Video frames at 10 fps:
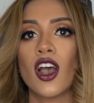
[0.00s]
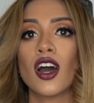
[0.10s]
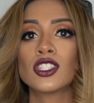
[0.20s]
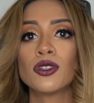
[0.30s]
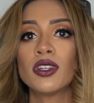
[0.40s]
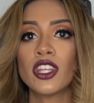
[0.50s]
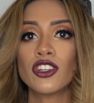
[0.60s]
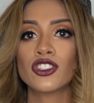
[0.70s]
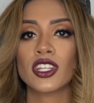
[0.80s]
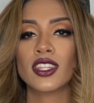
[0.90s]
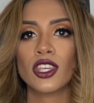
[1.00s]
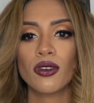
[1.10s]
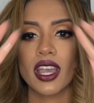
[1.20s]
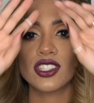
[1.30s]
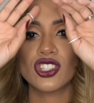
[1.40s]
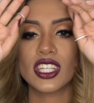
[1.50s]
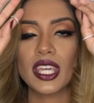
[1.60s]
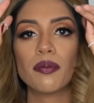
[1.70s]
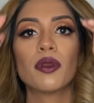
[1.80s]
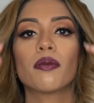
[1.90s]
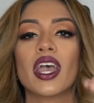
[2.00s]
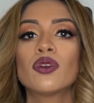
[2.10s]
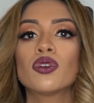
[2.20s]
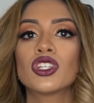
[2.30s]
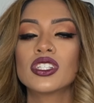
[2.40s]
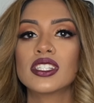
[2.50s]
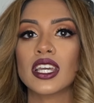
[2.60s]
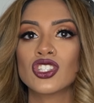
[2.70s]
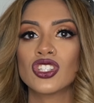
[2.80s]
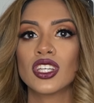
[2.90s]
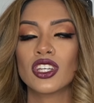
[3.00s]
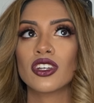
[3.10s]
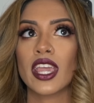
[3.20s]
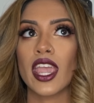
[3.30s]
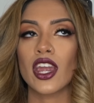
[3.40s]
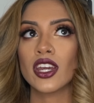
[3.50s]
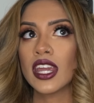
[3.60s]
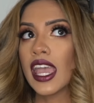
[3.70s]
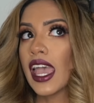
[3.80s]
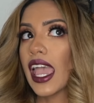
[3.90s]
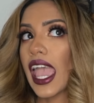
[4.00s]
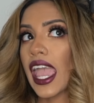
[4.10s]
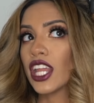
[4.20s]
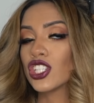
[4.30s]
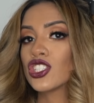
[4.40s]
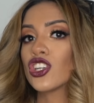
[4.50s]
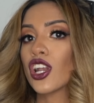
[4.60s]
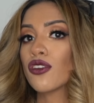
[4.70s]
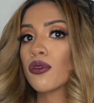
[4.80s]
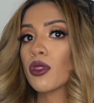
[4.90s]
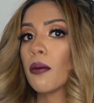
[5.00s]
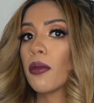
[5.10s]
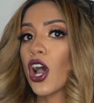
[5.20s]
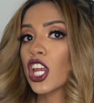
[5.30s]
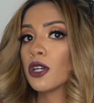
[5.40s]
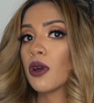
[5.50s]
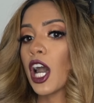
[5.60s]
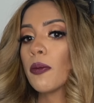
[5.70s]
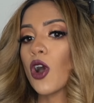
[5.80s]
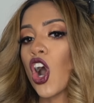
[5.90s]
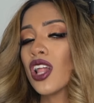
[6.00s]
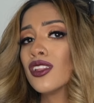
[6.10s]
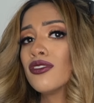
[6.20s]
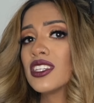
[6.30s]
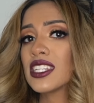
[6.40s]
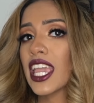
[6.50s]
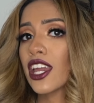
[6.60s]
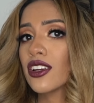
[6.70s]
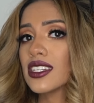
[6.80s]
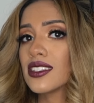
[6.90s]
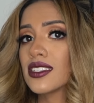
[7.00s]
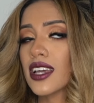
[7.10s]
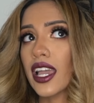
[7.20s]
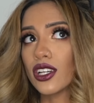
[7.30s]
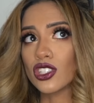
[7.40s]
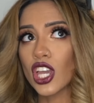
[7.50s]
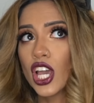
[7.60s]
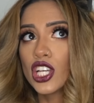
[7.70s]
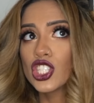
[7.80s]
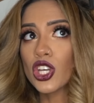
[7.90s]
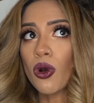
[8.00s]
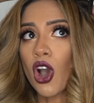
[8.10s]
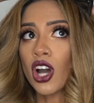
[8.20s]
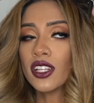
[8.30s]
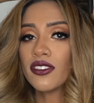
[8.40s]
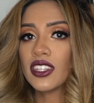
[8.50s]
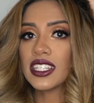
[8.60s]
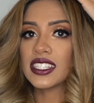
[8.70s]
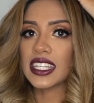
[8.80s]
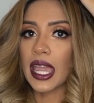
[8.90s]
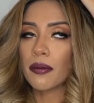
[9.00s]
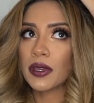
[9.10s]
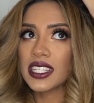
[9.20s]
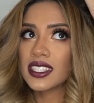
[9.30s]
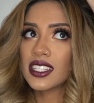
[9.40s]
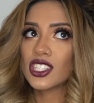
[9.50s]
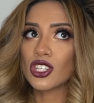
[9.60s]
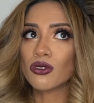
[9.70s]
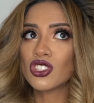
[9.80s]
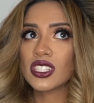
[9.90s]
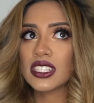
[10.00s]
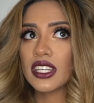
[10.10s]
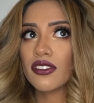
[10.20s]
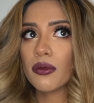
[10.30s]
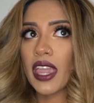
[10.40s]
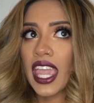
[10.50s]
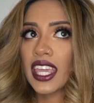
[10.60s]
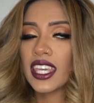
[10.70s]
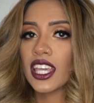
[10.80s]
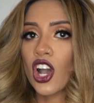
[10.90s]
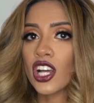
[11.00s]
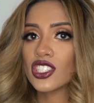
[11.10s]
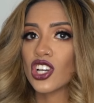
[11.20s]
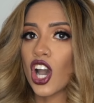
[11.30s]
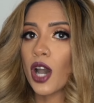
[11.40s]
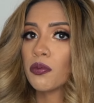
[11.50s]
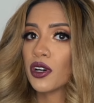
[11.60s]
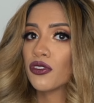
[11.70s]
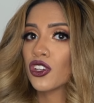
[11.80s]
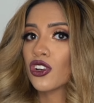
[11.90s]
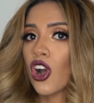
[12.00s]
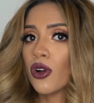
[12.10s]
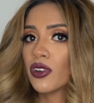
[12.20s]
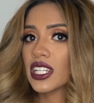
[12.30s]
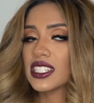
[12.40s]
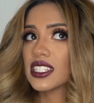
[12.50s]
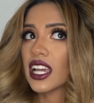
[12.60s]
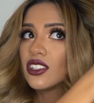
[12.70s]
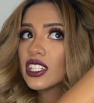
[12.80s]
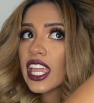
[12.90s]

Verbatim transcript: Also, another trick that you guys should keep in mind when you're sectioning your hair and you're starting from the bottom up, all of this hair is styled. So all of these damp pieces, don't just leave them hanging on top of your already styled